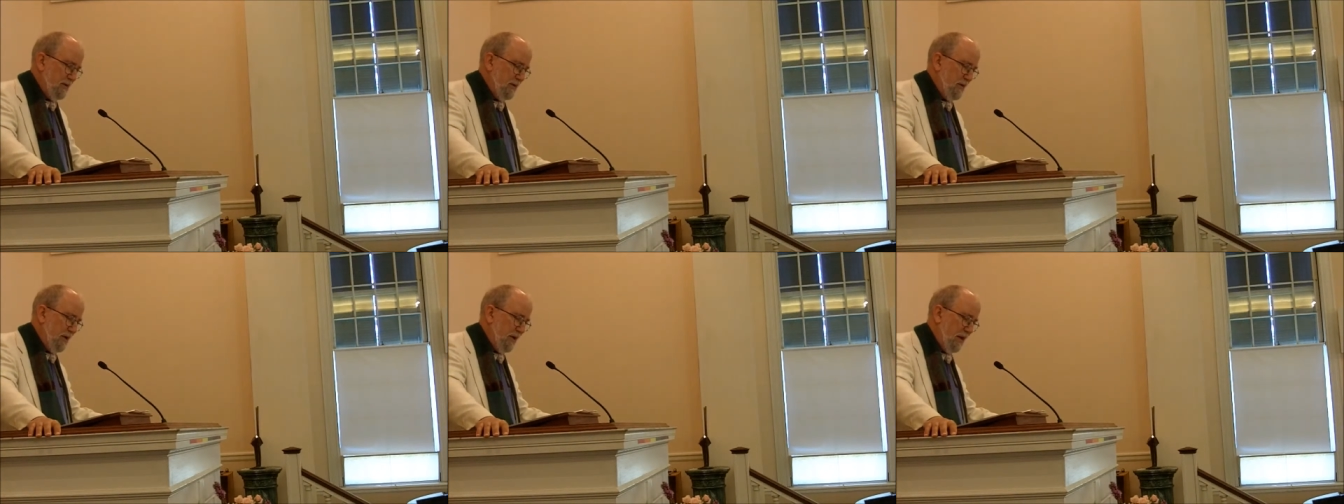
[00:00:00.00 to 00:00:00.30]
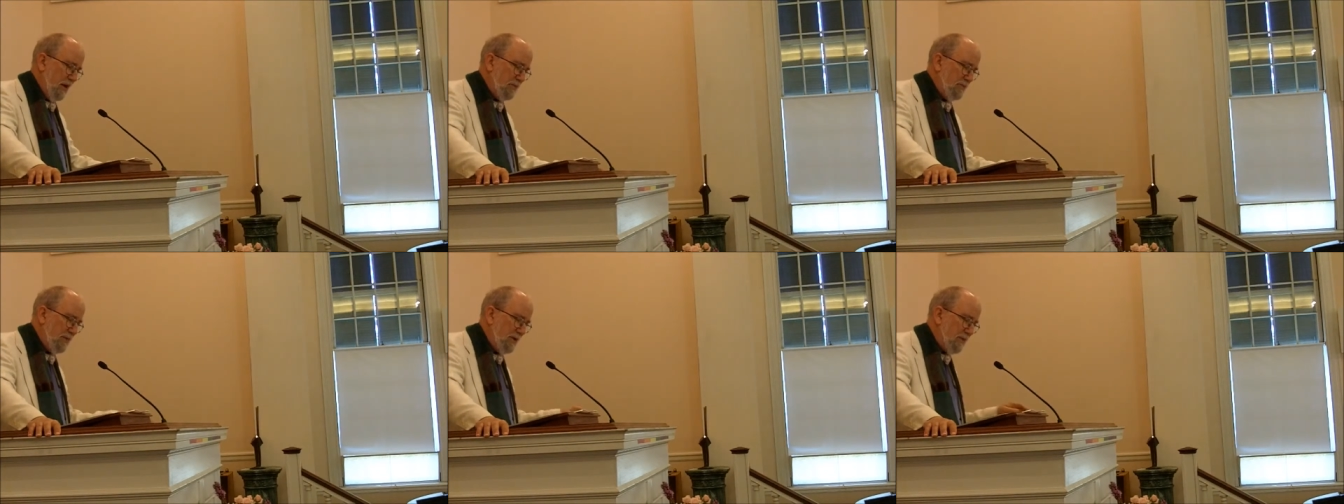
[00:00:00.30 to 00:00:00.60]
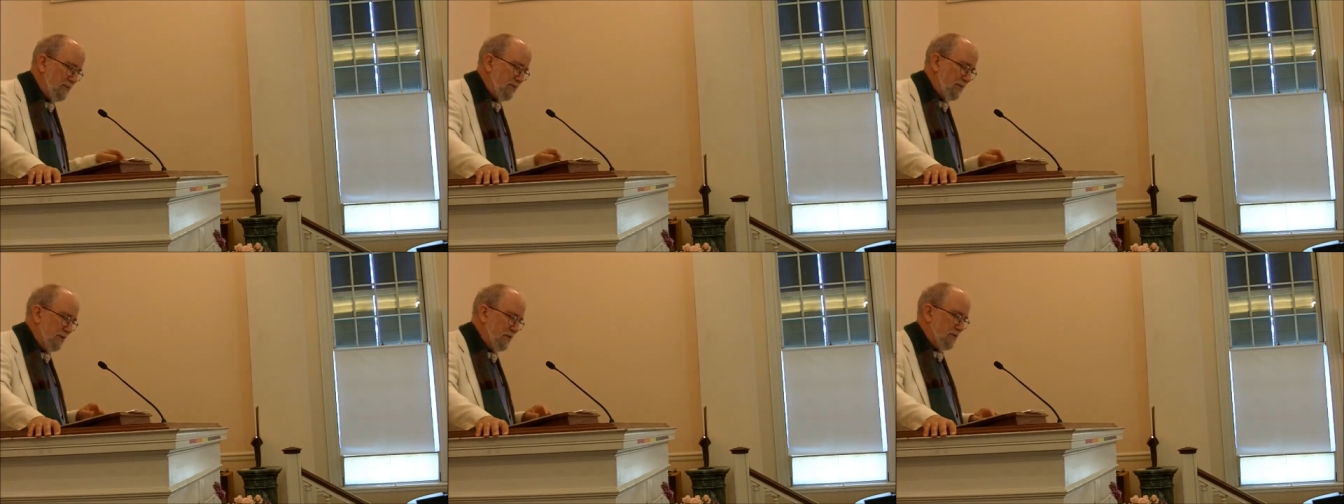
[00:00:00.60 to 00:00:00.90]
and our
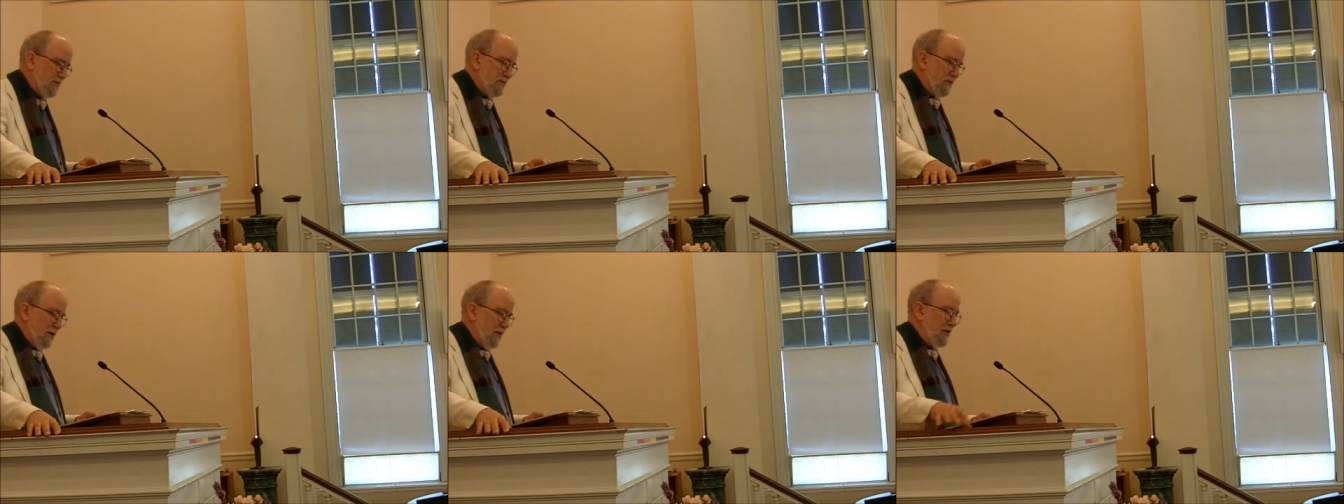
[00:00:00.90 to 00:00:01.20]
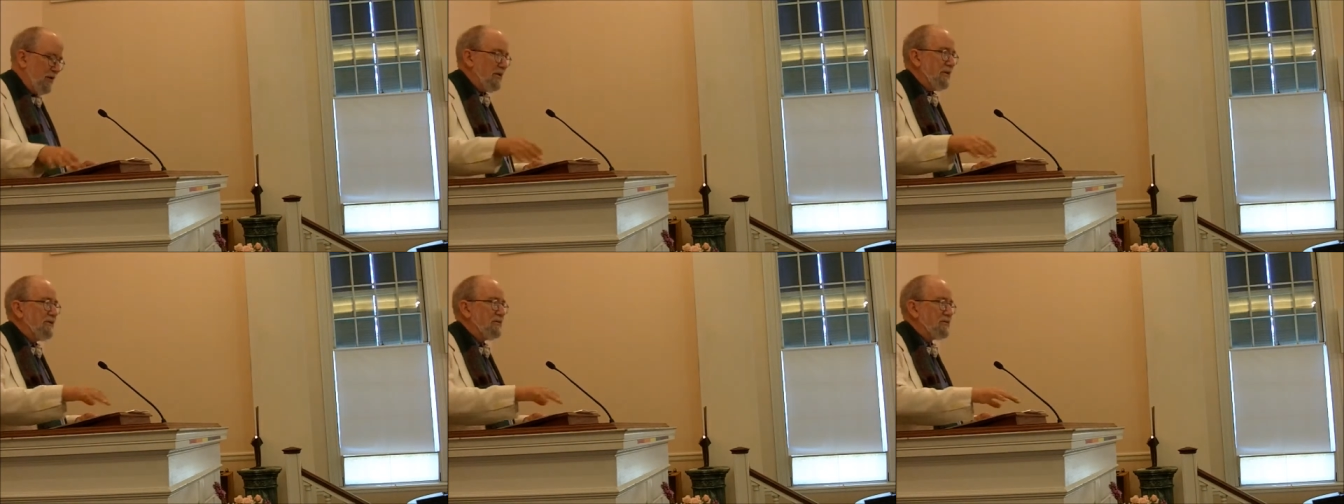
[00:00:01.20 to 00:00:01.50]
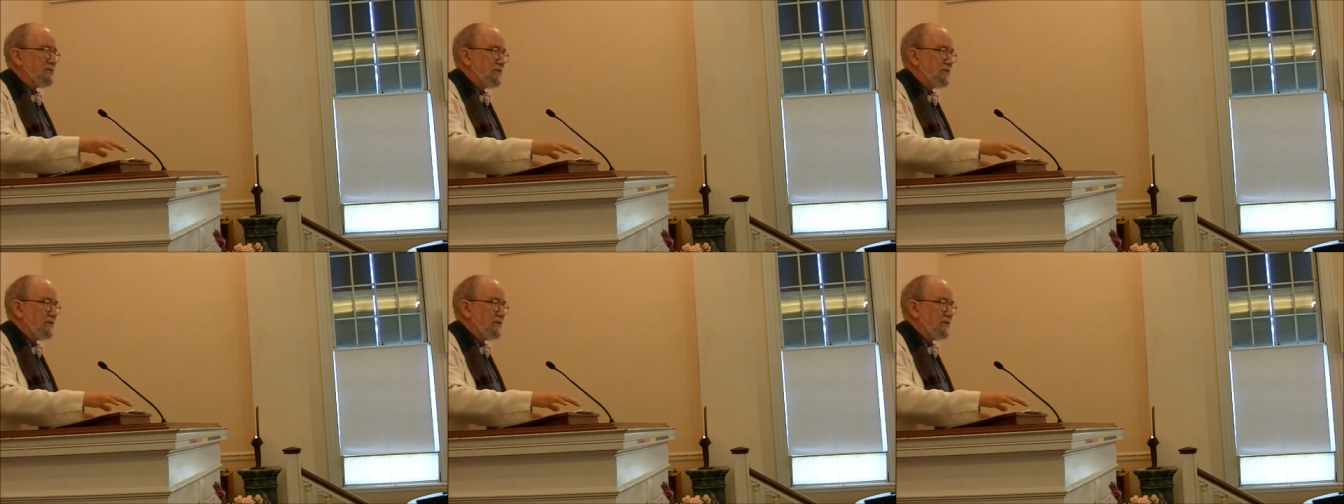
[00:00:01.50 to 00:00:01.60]
people are taught a